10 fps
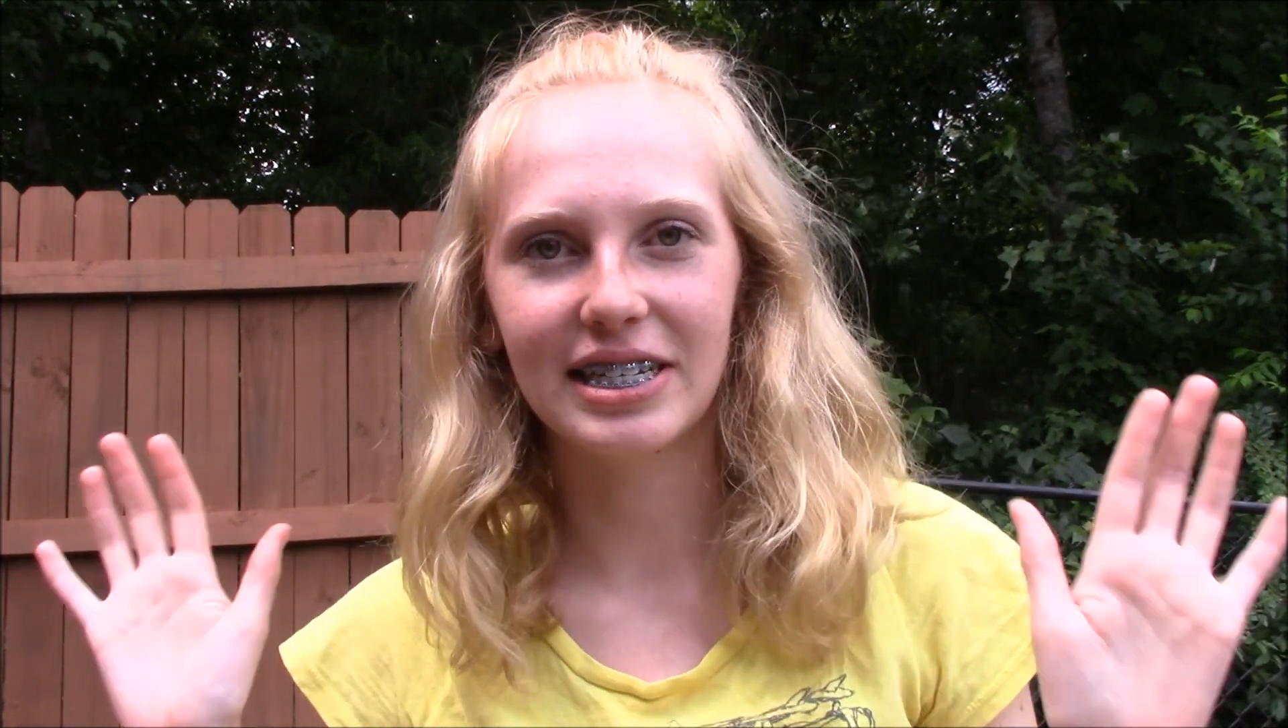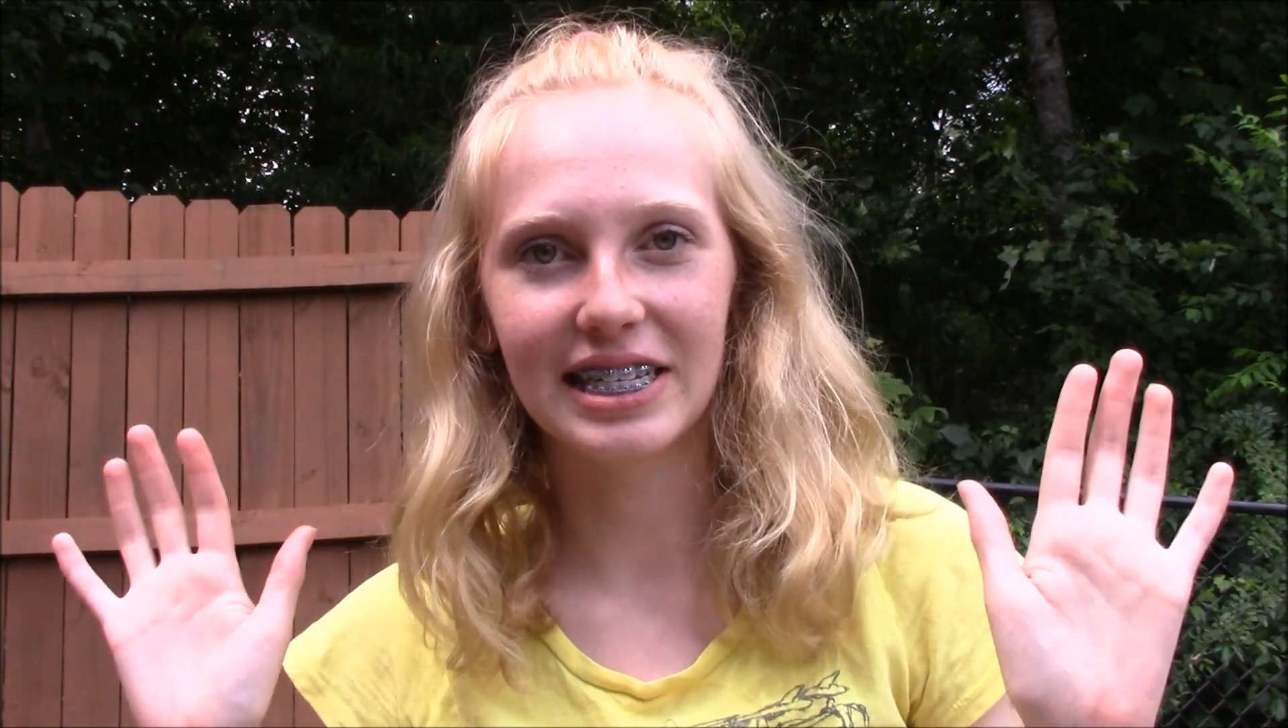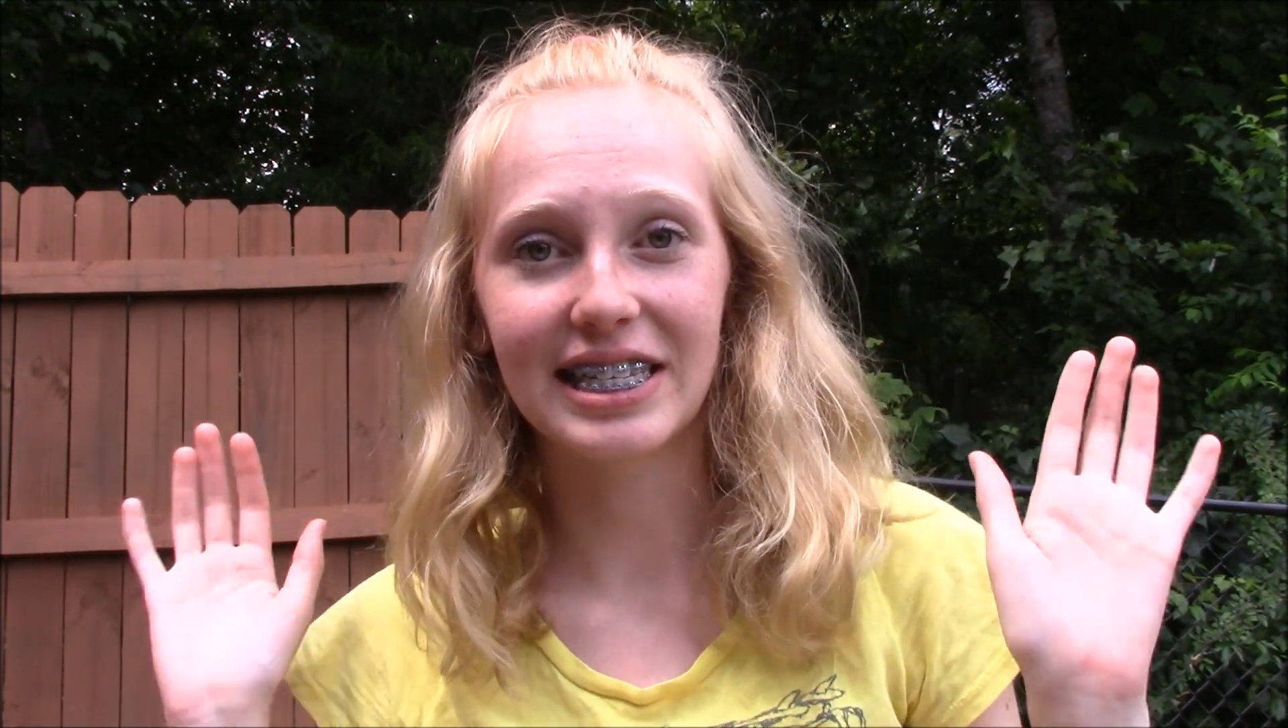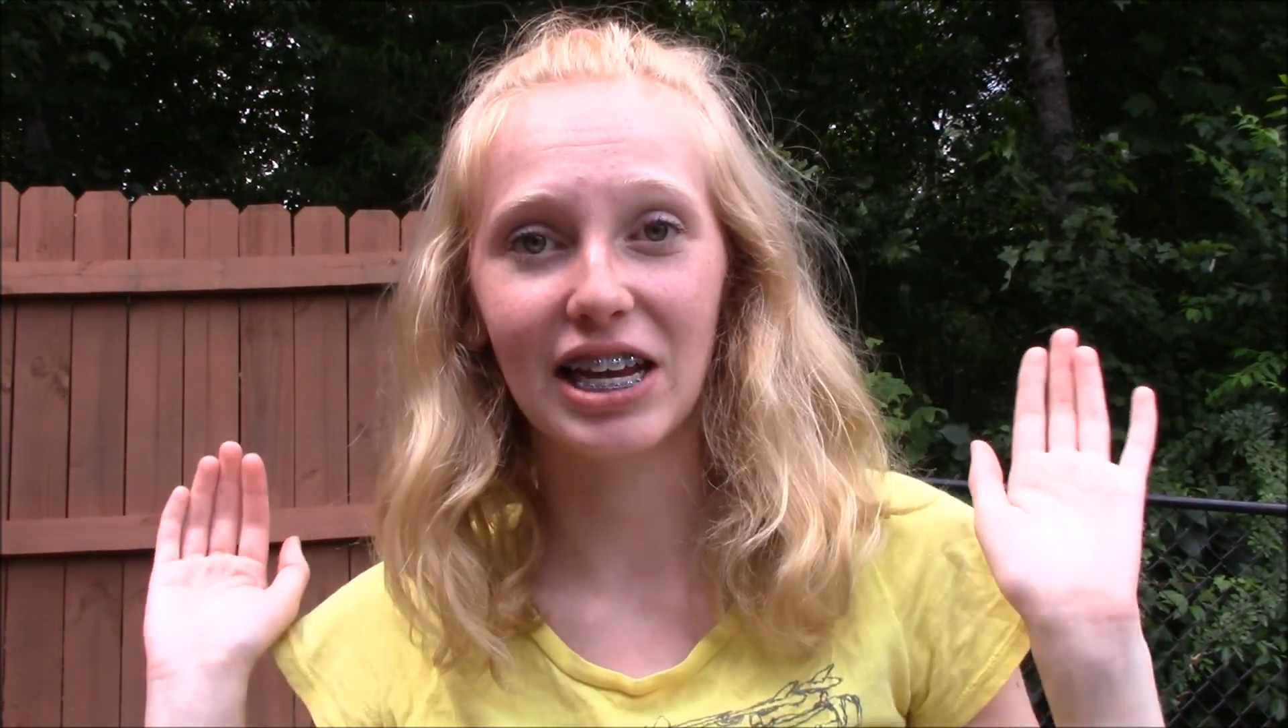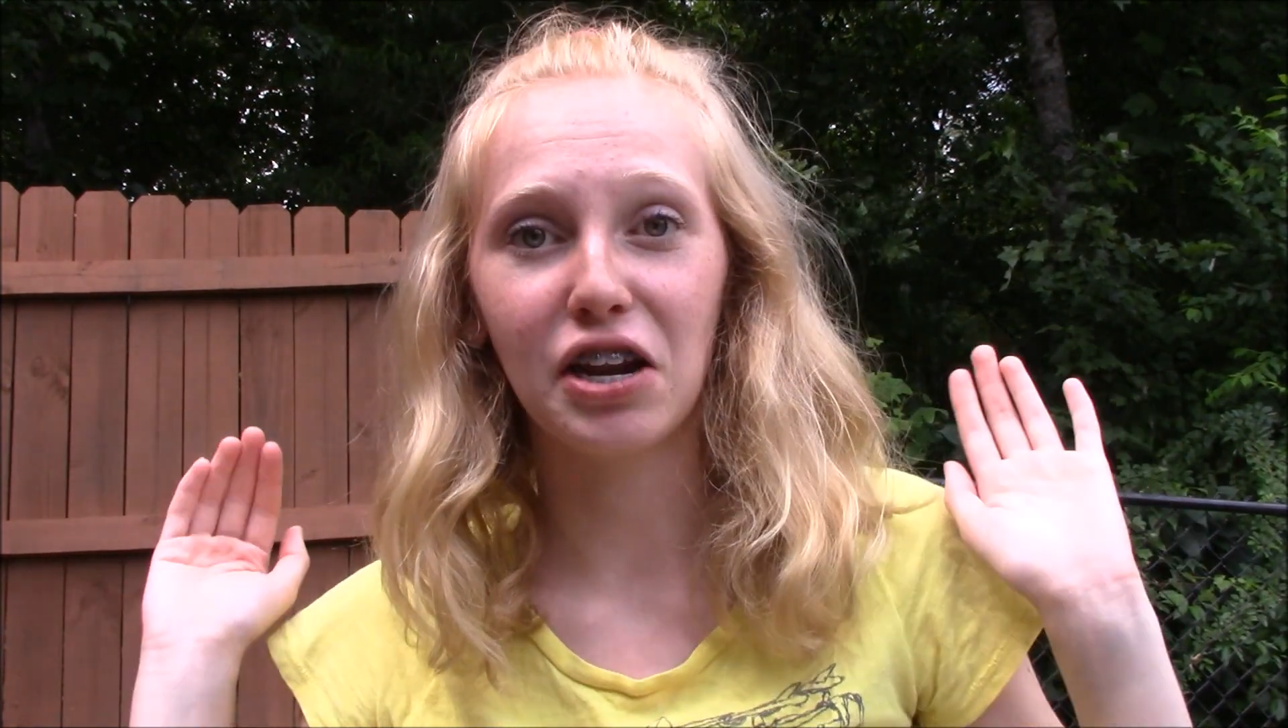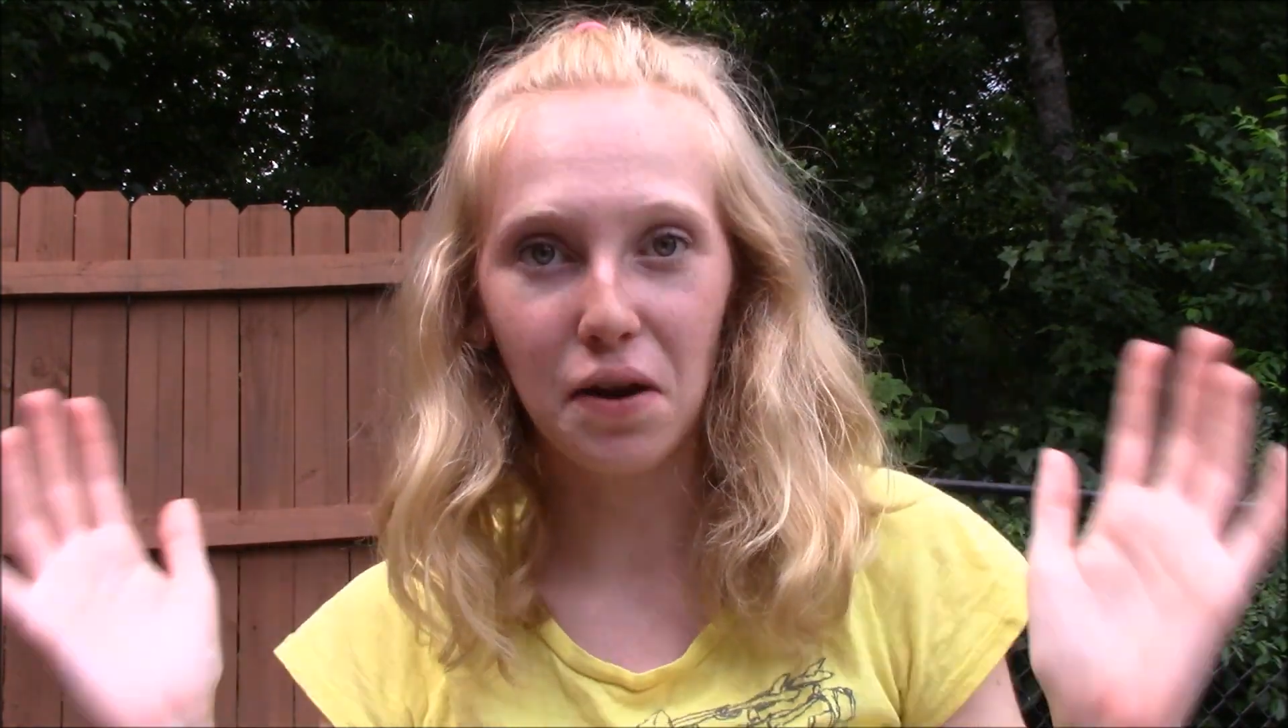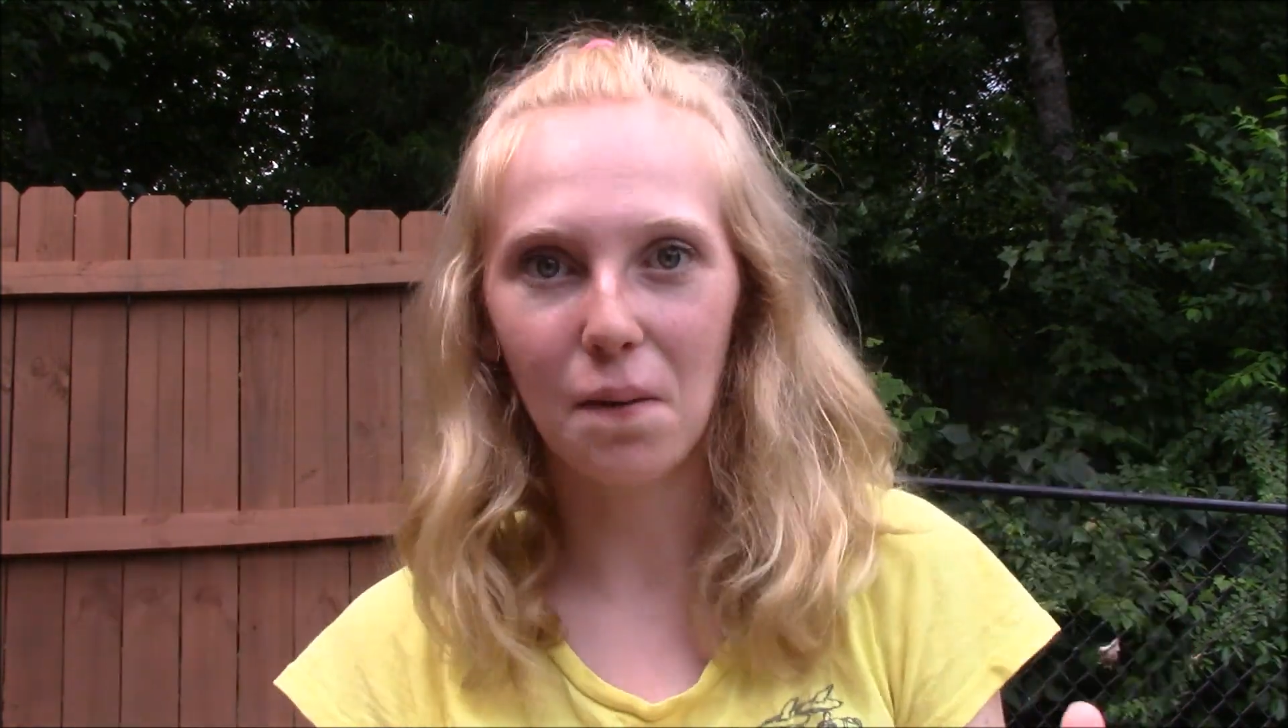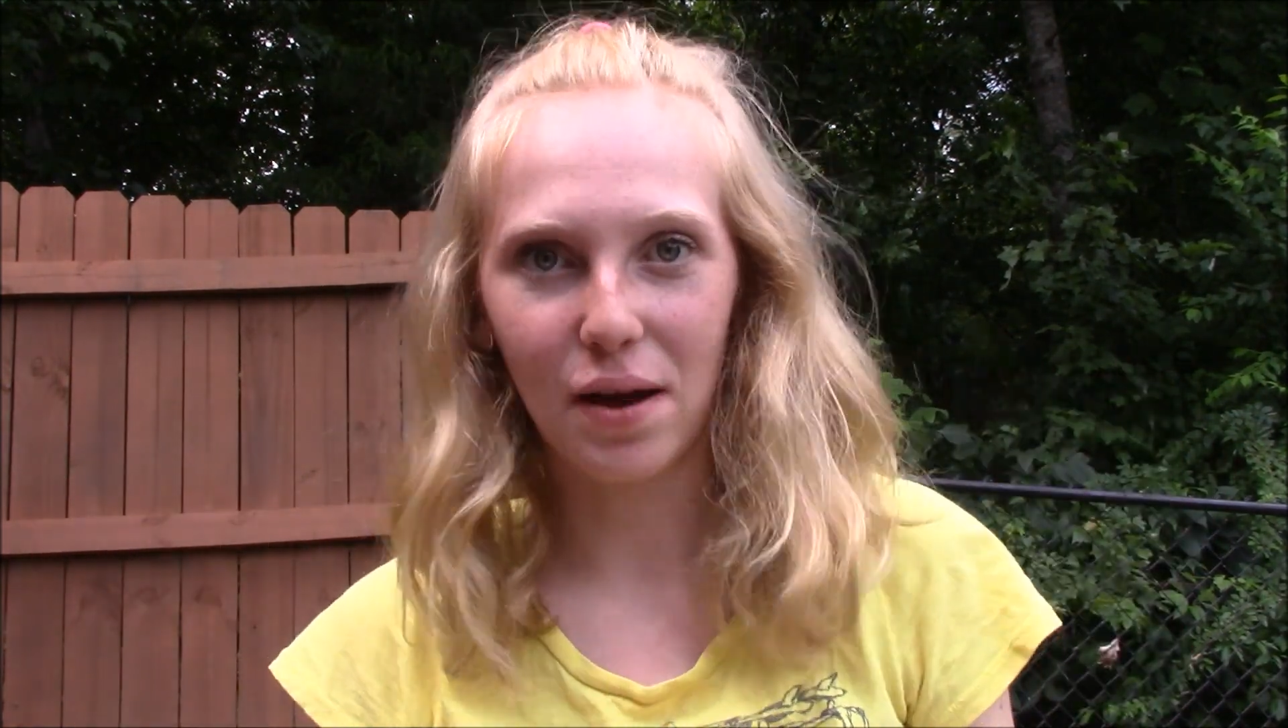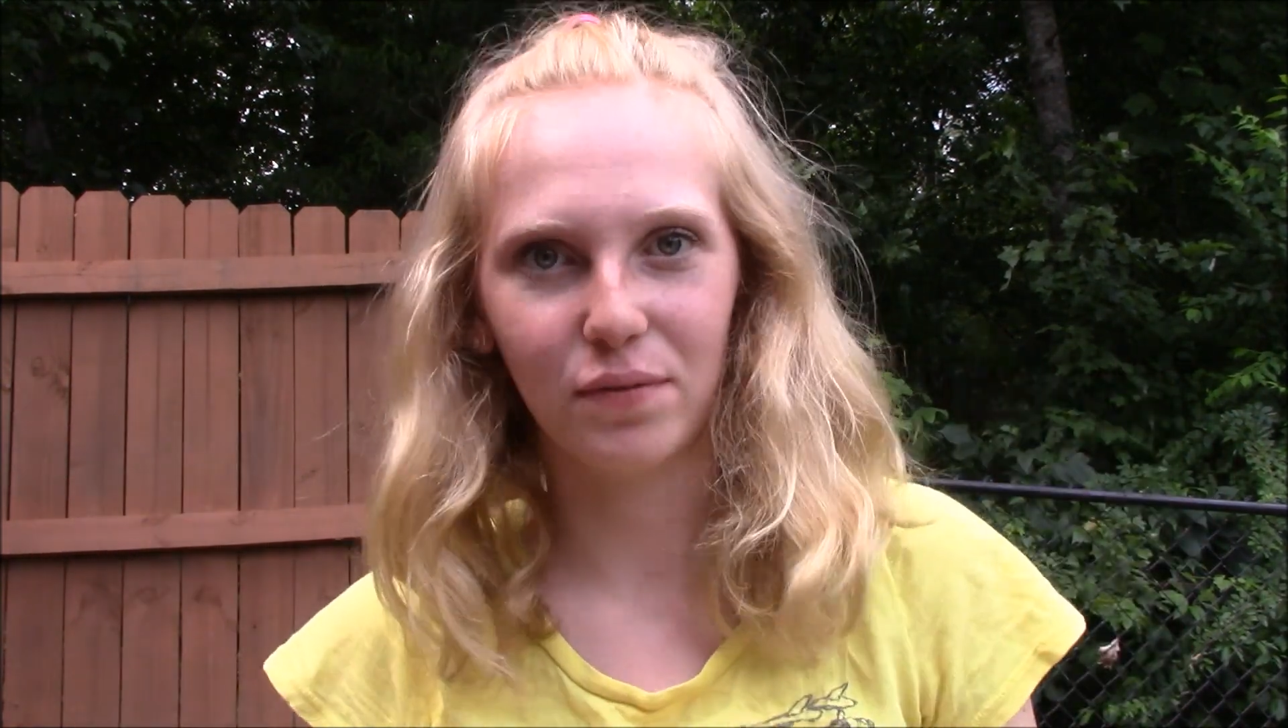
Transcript: it's like no